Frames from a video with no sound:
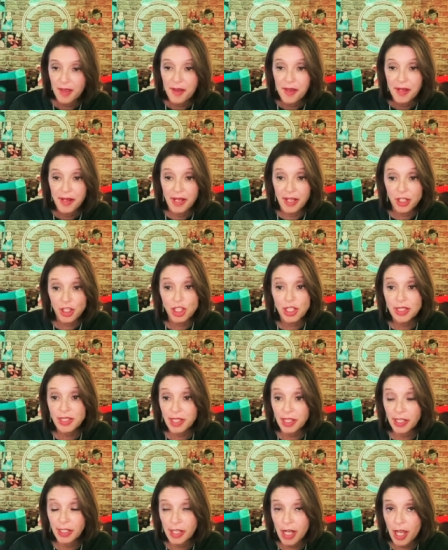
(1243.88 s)
Now, she
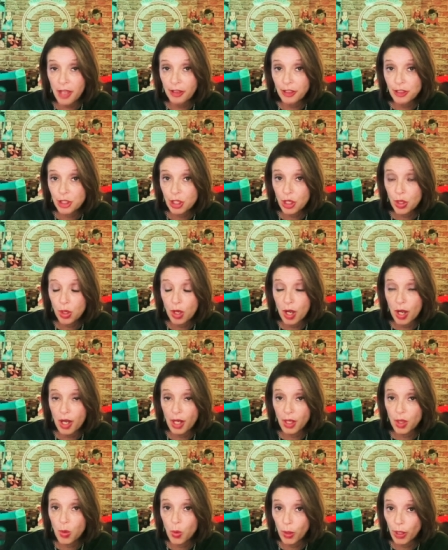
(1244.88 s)
did acknowledge uh,
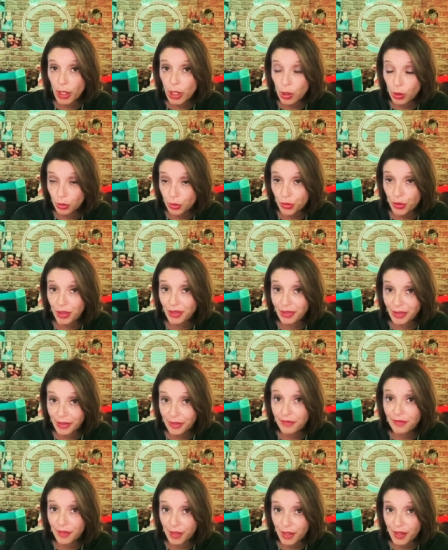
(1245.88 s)
Corey Holdren
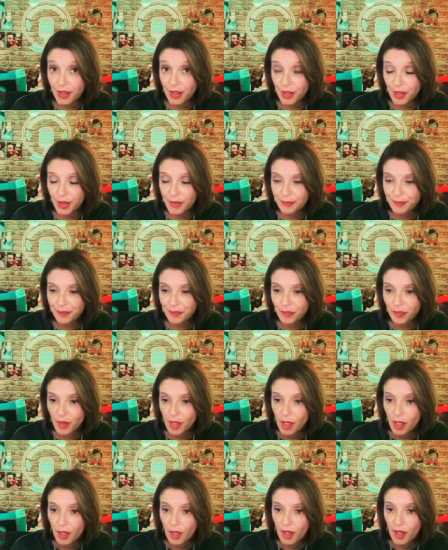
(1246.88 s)
lived near her,
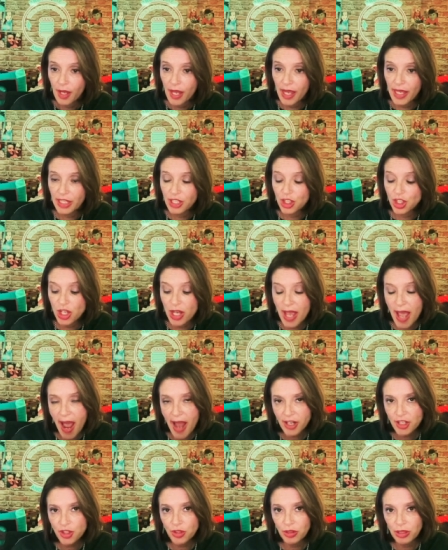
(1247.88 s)
and she
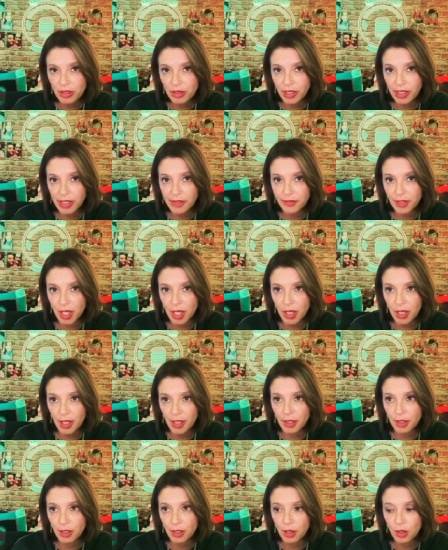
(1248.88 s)
actually lived
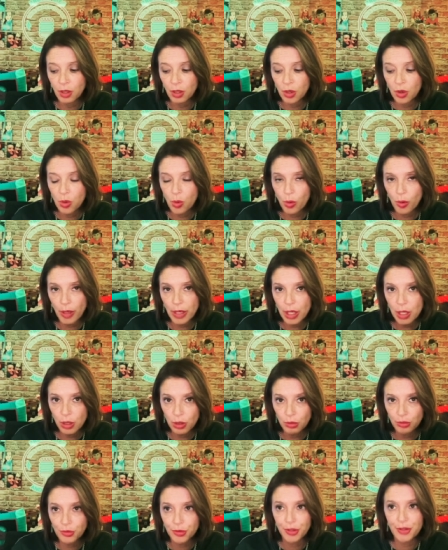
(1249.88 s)
on Corey
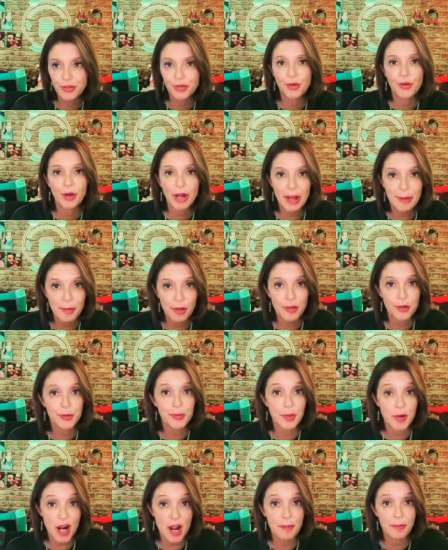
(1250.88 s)
Holdren's grandmother's
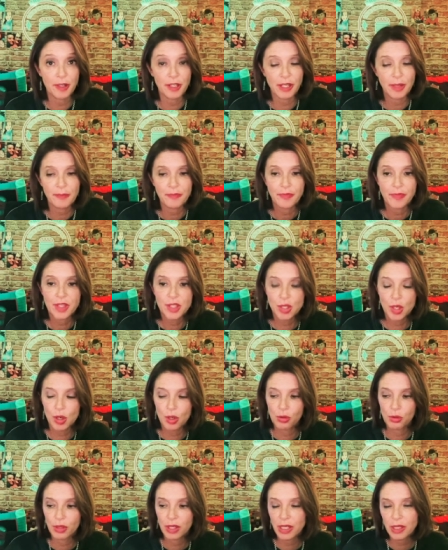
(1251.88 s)
property.
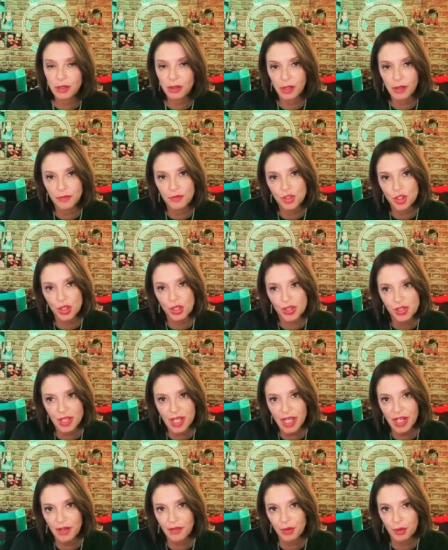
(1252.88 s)
So he lived just
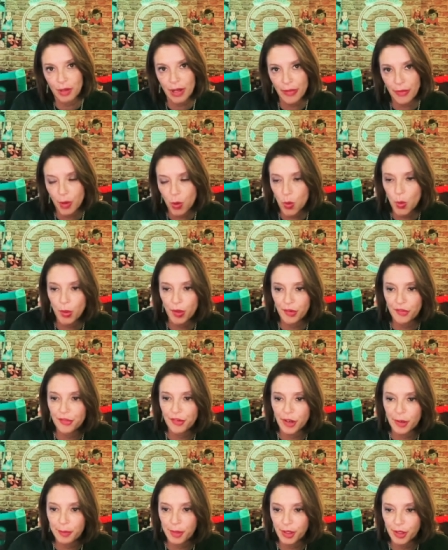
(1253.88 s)
kind of around the corner
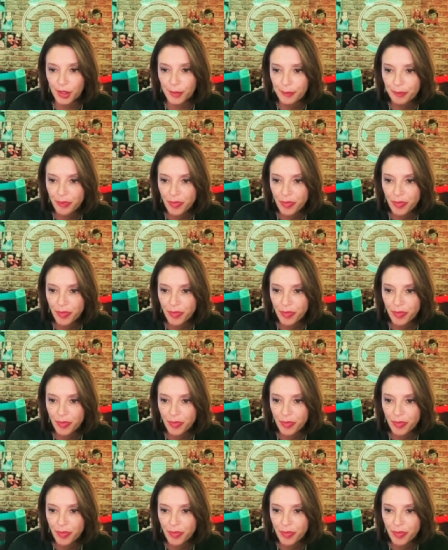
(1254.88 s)
from her.